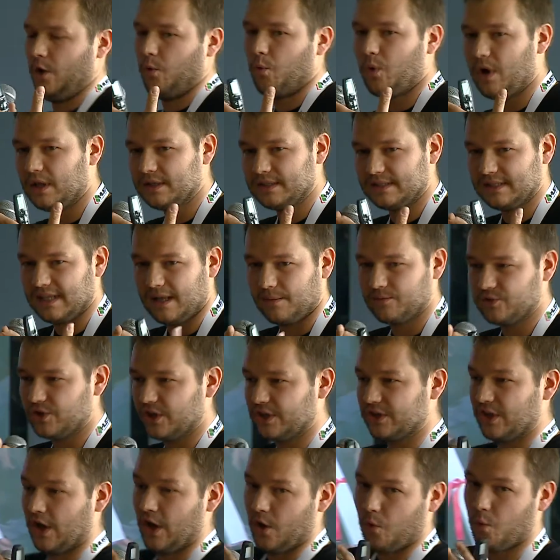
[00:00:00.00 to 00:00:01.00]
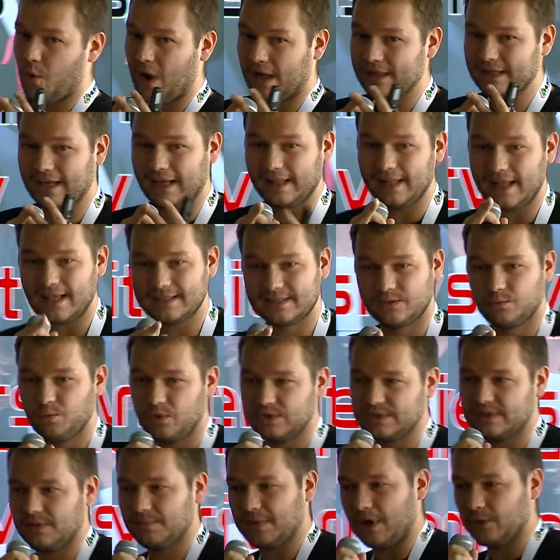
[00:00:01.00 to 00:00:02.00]
one subject, one class
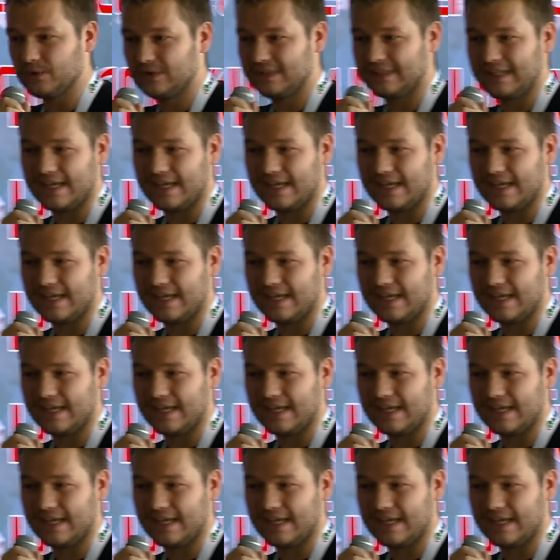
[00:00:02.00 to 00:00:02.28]
was about